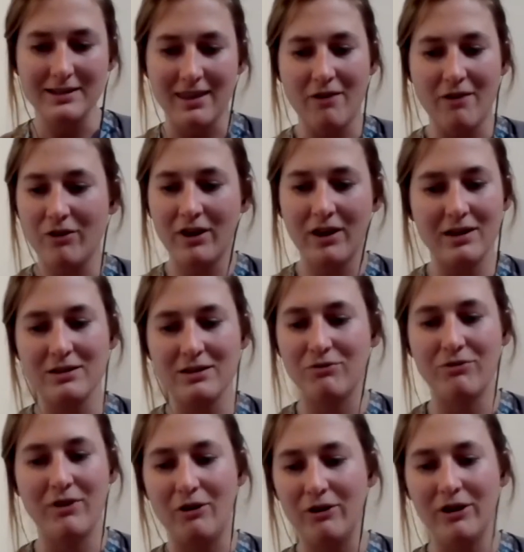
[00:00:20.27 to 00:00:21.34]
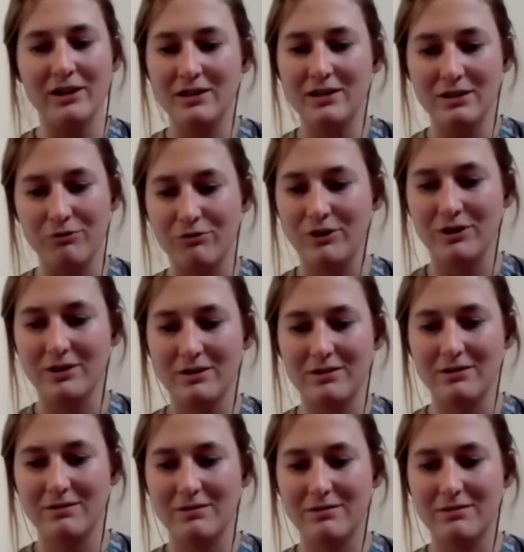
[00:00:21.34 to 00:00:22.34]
South Africa is a very different